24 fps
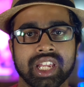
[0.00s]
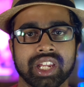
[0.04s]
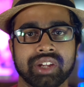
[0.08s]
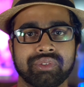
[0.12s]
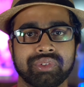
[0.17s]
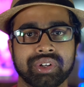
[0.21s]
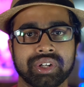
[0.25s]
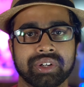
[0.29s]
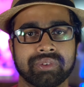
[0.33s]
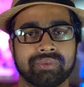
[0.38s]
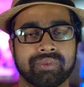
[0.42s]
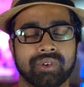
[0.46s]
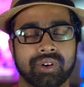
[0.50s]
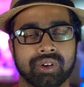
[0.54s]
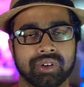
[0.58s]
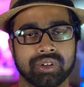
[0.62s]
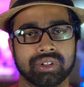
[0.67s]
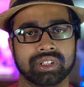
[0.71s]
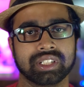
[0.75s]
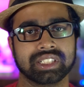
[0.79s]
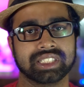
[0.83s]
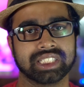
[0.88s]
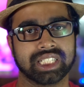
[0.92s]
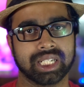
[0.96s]
you need to
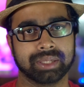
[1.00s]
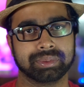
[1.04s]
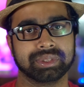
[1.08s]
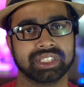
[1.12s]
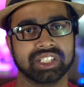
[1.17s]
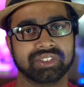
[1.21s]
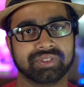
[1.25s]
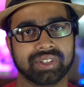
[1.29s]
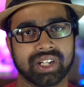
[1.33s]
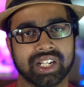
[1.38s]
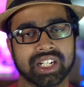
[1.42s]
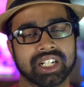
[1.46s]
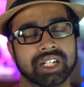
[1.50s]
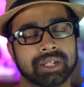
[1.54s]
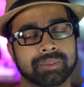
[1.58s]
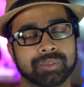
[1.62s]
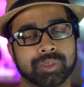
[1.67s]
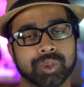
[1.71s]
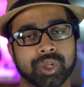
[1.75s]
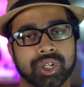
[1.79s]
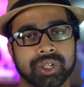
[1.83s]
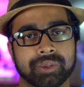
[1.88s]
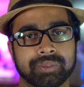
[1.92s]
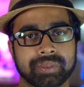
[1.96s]
follow the steps in Final Cut
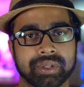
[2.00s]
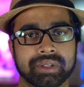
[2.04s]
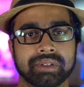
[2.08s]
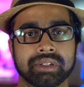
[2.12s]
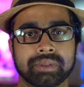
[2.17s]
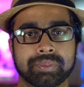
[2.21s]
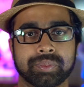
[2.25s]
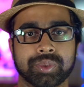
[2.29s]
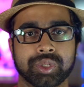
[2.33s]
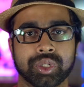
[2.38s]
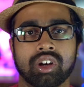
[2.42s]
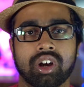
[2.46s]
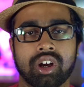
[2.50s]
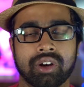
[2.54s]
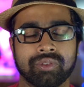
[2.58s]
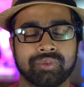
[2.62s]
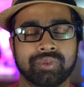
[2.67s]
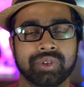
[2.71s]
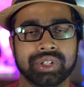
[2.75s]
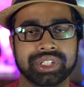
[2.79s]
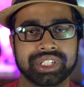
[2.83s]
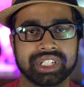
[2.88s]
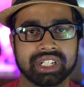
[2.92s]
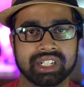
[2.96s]
Pro and Premiere Pro,
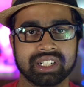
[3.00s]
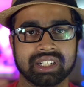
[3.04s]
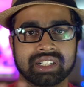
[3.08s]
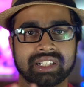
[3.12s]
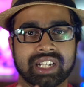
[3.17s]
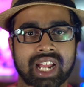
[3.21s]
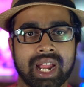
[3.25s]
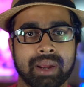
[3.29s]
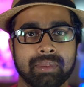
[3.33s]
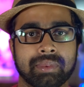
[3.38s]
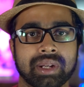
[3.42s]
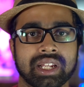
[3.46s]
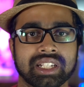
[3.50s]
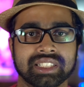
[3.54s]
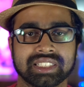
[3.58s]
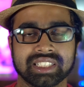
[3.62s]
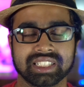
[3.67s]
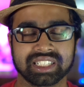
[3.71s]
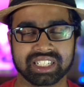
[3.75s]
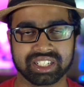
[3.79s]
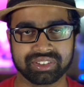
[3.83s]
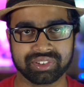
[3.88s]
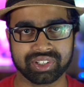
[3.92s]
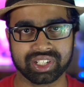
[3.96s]
of which the timelines
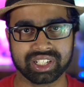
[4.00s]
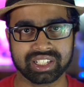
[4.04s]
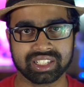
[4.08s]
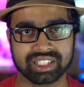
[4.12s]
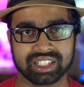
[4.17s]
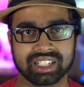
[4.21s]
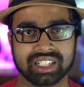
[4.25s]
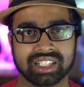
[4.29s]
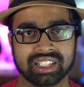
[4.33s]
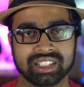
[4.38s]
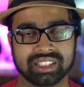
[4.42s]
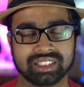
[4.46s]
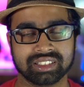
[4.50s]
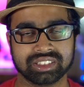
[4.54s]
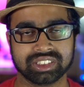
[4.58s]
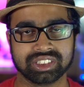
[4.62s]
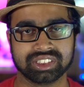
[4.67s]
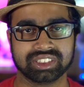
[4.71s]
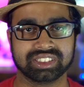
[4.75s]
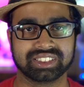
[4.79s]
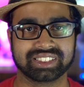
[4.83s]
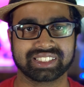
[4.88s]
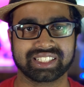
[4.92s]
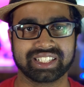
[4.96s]
are given in the
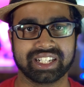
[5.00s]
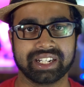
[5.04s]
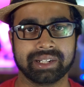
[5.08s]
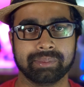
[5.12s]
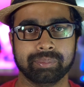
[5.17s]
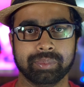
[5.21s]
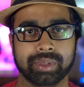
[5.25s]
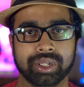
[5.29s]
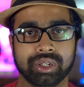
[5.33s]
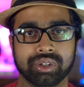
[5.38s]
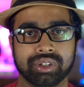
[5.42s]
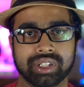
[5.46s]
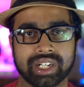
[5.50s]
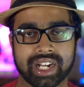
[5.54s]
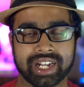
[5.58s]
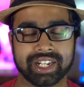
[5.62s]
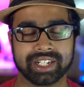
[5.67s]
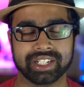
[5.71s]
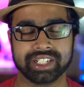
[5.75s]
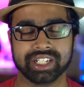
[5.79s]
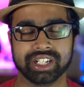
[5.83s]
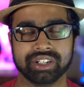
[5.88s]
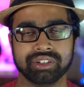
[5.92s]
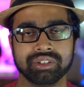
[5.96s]
screen below
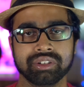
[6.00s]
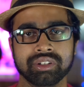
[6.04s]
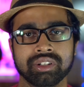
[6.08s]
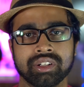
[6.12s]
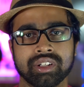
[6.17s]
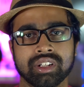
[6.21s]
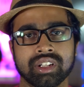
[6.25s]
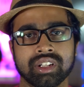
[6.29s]
right now.